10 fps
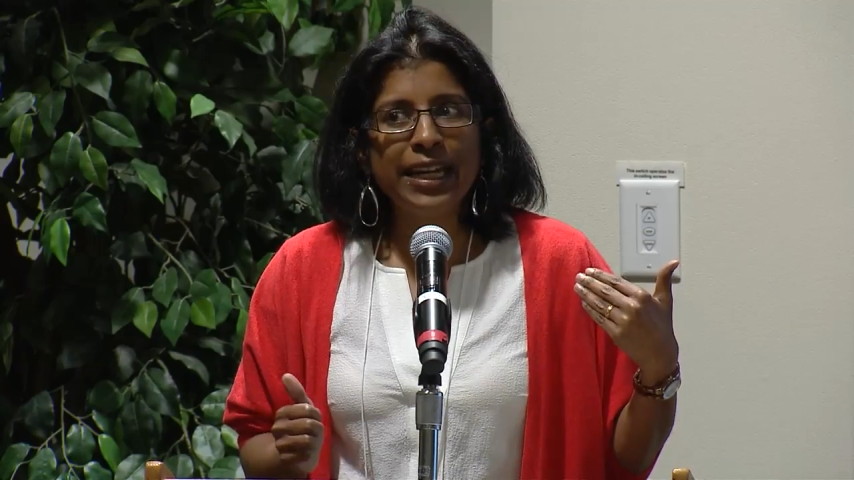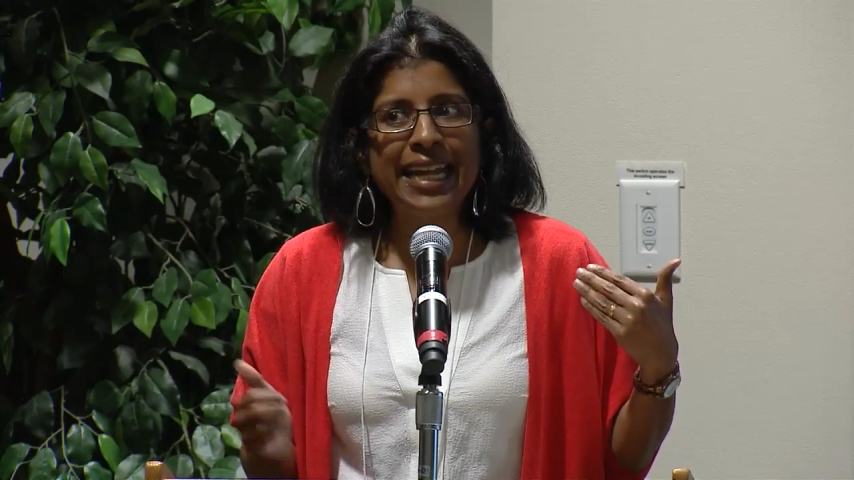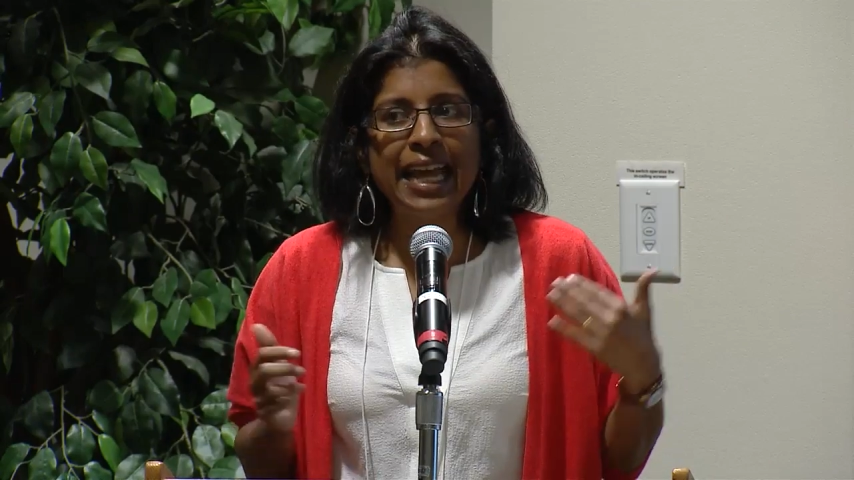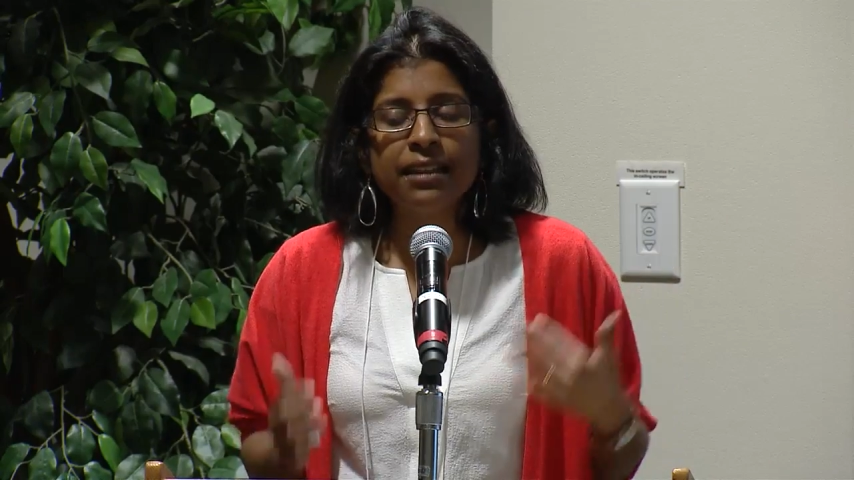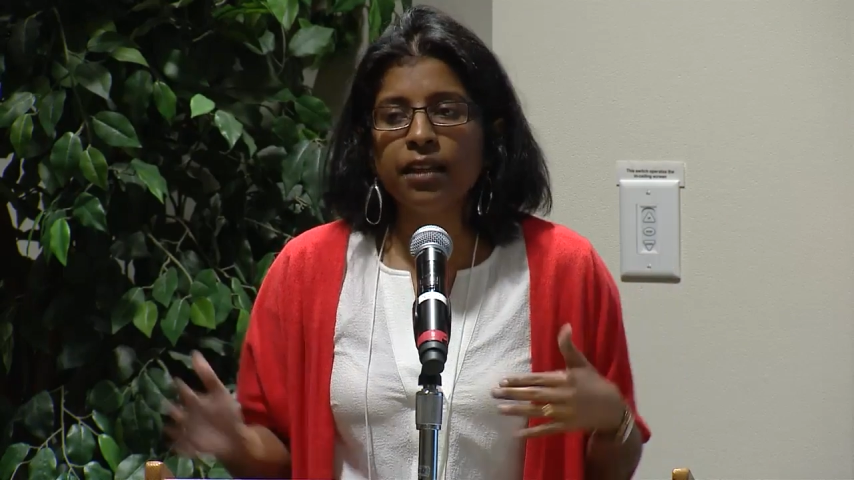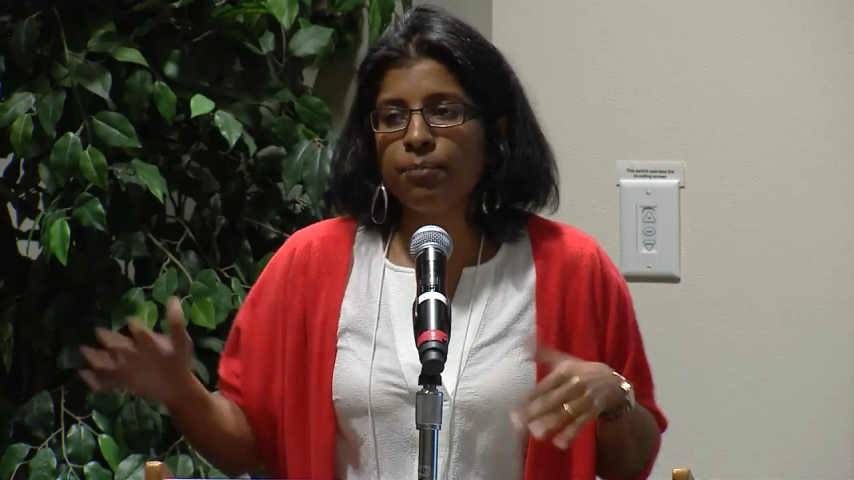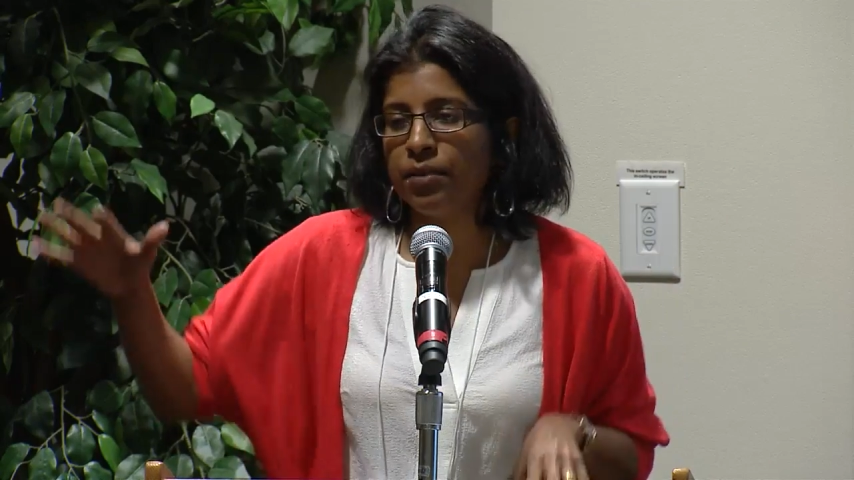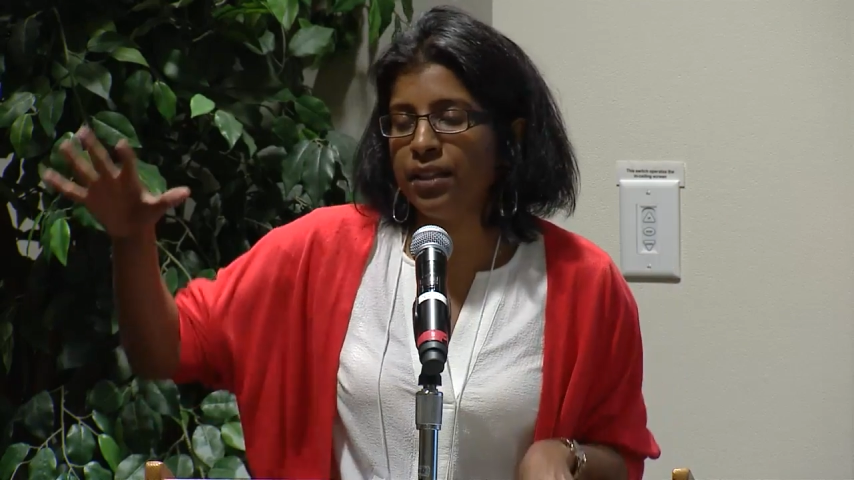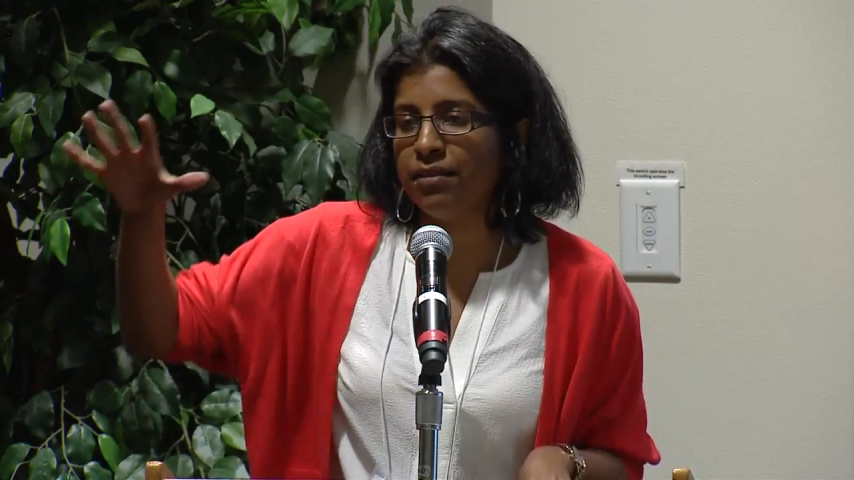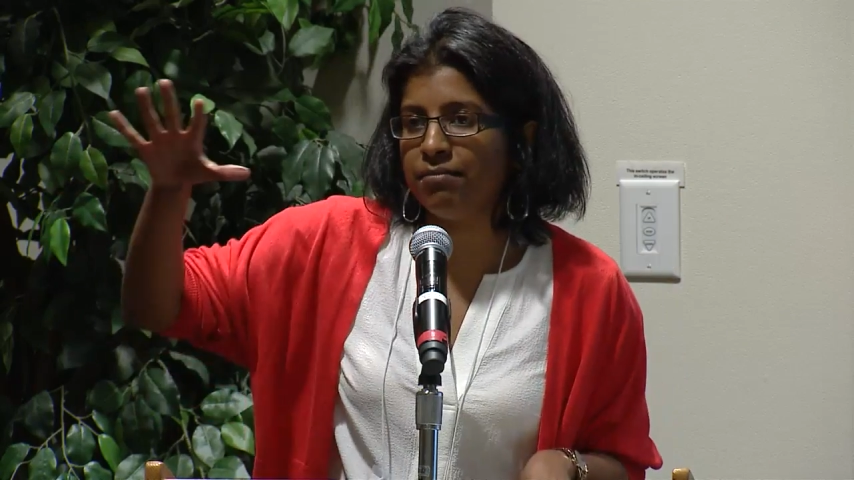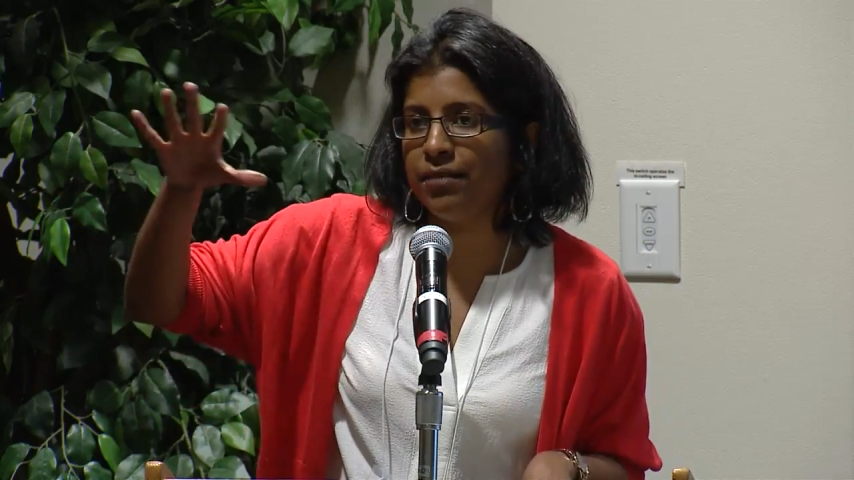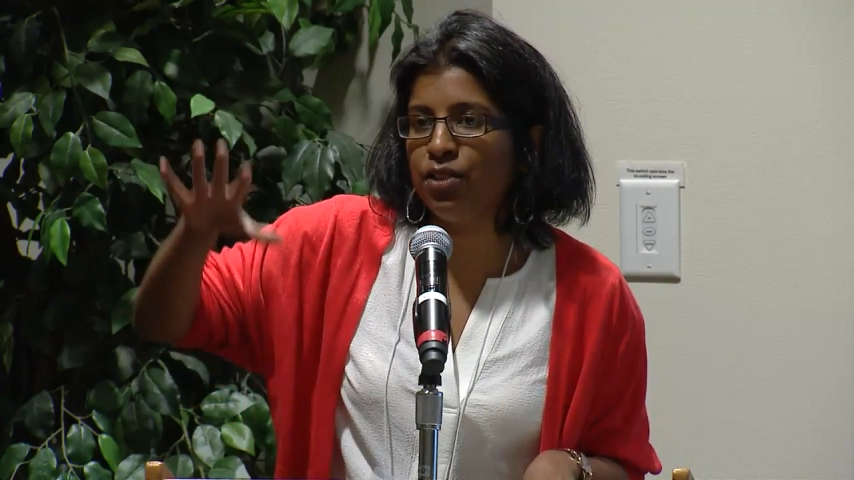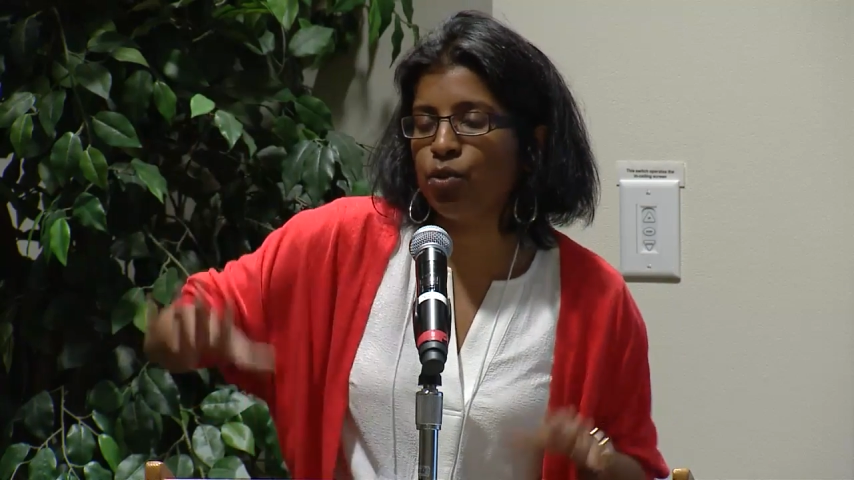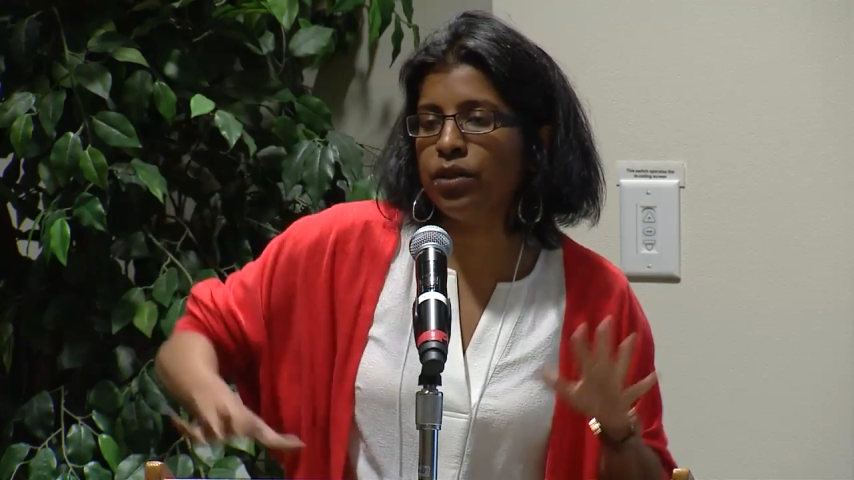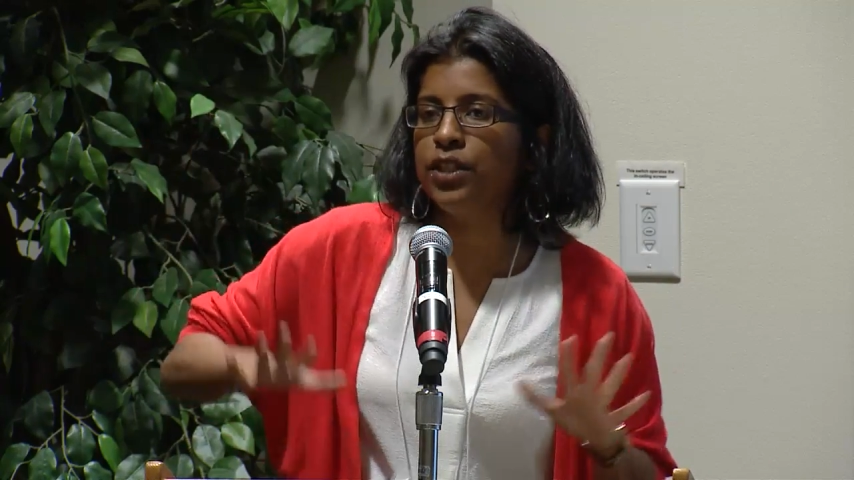it ends up in sort